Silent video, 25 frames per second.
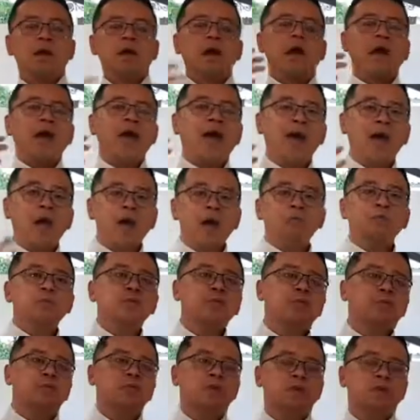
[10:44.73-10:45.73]

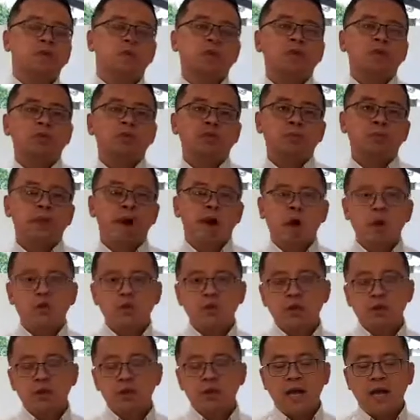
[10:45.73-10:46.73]
Helps to
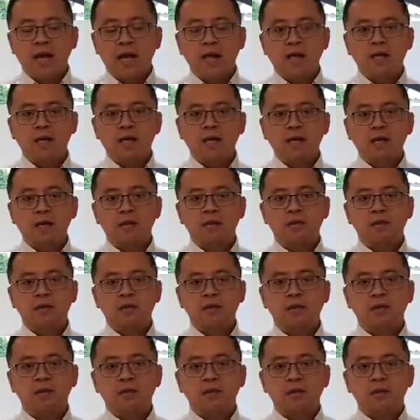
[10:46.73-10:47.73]
pass on assets
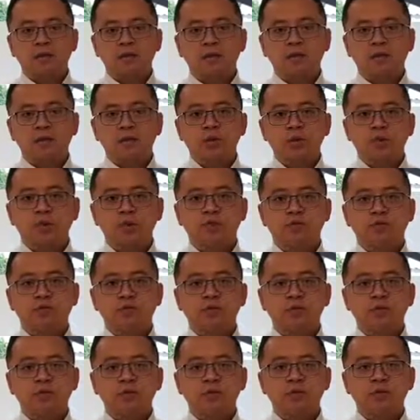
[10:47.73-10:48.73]
to your loved
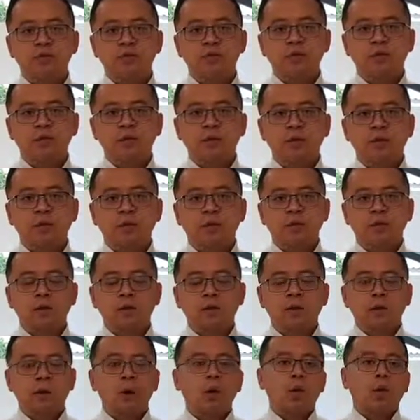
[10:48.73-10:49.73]
ones
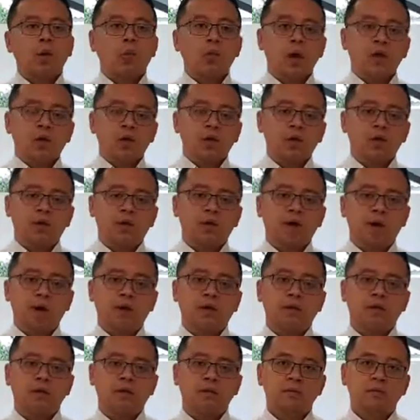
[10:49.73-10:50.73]
when you
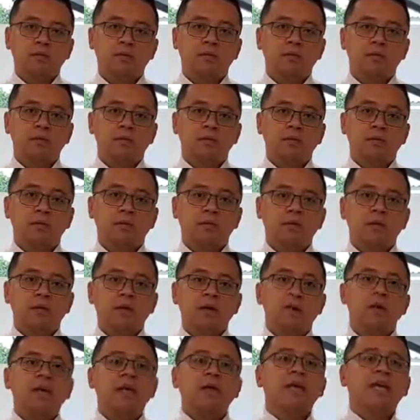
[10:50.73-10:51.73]
die.
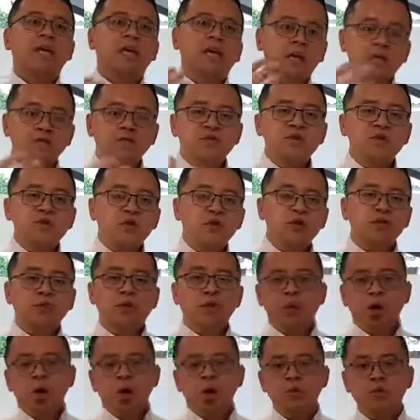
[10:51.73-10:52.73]
Gives you
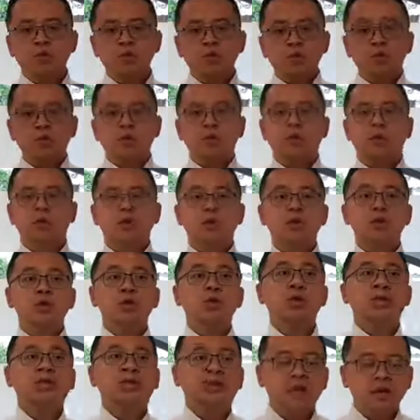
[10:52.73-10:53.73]
the option to
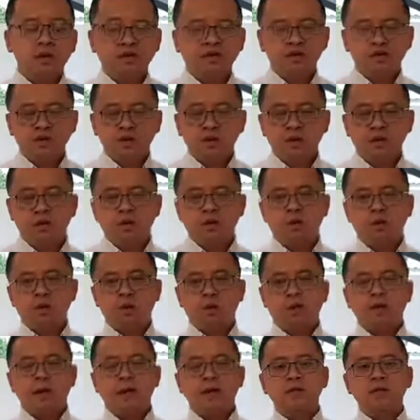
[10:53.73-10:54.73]
gift
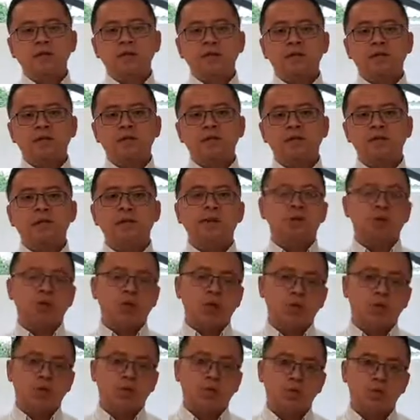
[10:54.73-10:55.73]
your assets to
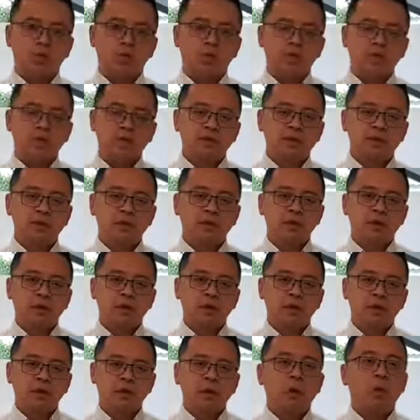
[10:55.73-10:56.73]
your loved ones
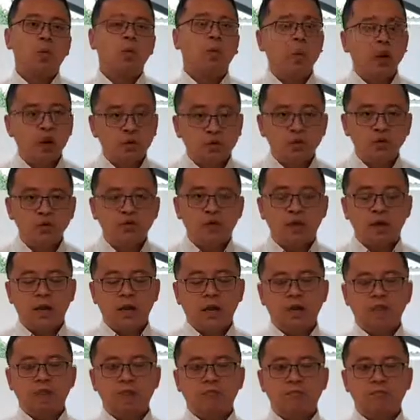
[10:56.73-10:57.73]
whilst you're alive.